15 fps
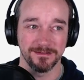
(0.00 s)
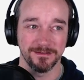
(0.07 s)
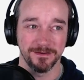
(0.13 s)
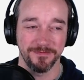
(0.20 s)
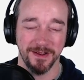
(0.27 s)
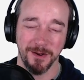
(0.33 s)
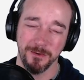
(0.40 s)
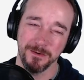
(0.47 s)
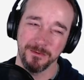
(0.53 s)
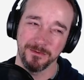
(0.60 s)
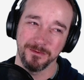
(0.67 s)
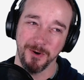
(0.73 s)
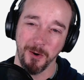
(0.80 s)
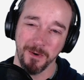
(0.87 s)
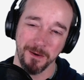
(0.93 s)
if I don't
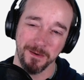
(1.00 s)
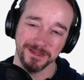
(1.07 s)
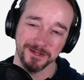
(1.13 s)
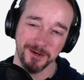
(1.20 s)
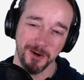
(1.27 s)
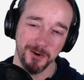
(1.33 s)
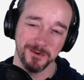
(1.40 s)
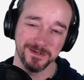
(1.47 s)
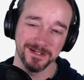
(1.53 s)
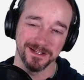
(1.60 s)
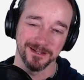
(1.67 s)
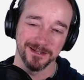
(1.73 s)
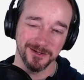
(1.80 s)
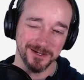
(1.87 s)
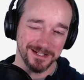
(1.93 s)
know what I want the code to
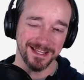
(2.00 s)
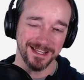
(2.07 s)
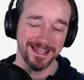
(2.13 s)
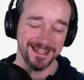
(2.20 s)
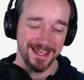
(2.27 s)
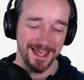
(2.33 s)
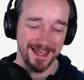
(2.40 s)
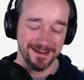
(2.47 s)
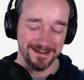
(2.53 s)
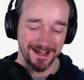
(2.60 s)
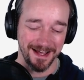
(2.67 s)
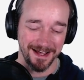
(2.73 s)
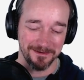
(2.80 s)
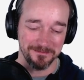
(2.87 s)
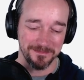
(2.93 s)
look like yet,
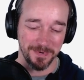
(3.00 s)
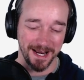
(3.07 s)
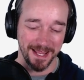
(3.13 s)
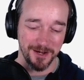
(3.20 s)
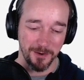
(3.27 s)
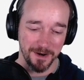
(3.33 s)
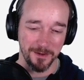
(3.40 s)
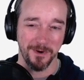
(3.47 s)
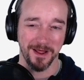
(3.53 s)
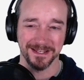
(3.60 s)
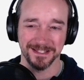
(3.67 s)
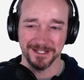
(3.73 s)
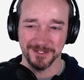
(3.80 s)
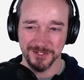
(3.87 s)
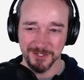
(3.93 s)
but I know what I want
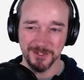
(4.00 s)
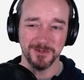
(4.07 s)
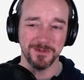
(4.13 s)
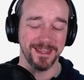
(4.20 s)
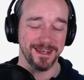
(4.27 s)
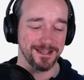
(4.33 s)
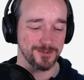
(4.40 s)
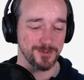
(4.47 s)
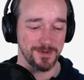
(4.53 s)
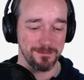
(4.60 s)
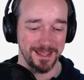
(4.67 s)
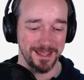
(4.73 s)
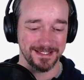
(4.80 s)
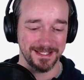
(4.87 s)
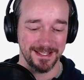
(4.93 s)
it to do, then it sort of
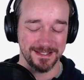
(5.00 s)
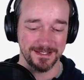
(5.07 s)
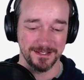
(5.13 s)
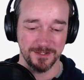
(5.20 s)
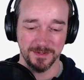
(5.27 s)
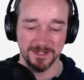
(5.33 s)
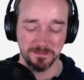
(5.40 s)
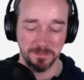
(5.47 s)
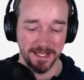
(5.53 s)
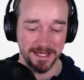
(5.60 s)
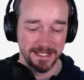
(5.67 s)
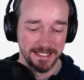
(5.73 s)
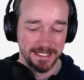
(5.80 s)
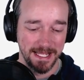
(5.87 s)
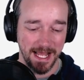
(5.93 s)
makes sense to do this.
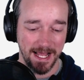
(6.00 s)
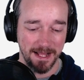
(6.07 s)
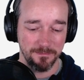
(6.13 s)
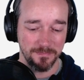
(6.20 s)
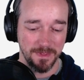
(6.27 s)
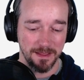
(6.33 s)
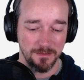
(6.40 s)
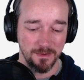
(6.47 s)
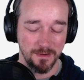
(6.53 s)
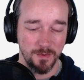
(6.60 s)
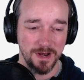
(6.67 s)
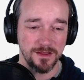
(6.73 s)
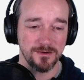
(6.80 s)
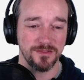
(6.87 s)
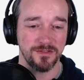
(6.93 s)
But
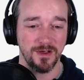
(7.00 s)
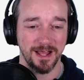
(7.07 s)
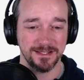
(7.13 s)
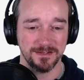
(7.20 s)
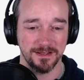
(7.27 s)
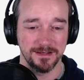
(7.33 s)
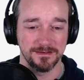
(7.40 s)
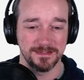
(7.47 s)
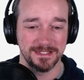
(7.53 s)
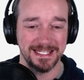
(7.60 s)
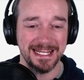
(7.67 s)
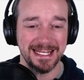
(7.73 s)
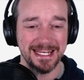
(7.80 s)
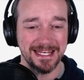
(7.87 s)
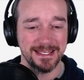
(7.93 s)
what are your thoughts on
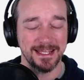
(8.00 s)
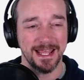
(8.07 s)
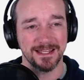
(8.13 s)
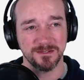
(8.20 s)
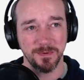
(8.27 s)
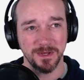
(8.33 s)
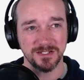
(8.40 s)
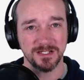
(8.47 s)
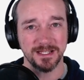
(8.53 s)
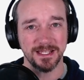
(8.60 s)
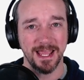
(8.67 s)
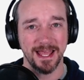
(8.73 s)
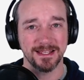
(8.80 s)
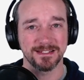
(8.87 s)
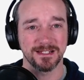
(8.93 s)
TDD, and
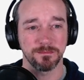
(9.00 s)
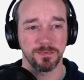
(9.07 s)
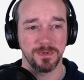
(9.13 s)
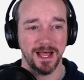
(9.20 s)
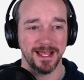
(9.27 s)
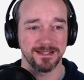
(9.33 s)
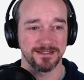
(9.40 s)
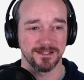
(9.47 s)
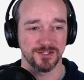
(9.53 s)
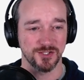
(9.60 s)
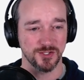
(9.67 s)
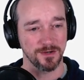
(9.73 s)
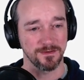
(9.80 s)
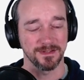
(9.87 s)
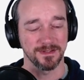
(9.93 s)
especially as it applies to
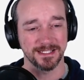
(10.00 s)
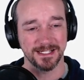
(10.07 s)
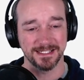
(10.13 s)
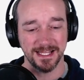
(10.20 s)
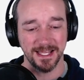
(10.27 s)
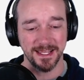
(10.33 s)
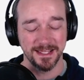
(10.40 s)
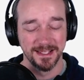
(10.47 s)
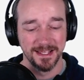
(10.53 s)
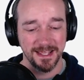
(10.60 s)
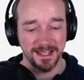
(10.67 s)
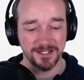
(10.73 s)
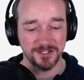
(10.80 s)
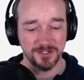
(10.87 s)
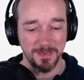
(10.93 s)
serverless?
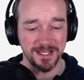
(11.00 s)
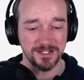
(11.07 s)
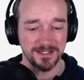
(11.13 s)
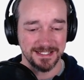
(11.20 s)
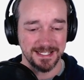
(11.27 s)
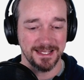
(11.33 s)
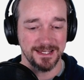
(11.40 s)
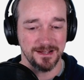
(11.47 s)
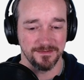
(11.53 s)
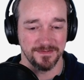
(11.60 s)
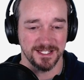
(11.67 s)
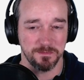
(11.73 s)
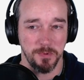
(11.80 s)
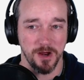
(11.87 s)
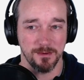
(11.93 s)
Because you mentioned this idea of
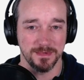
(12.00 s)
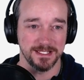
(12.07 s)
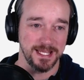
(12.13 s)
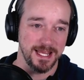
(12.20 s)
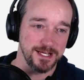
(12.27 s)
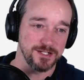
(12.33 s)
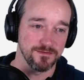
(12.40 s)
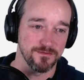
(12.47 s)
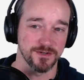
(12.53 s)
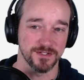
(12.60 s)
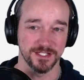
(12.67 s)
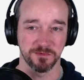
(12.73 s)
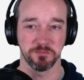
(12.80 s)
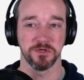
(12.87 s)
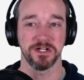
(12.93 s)
experimentation
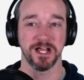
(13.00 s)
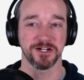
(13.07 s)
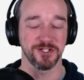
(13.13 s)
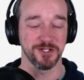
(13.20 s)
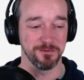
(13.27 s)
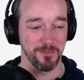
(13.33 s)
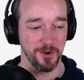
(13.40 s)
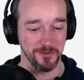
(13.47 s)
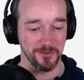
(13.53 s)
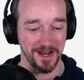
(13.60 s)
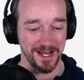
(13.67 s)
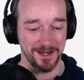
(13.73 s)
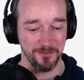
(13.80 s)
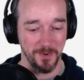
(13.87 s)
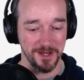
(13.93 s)
versus production mode,
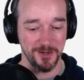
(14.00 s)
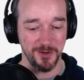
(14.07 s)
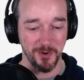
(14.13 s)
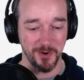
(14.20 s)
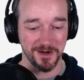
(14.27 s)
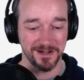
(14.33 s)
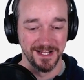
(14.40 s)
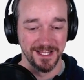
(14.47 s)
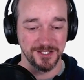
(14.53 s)
right? And when you're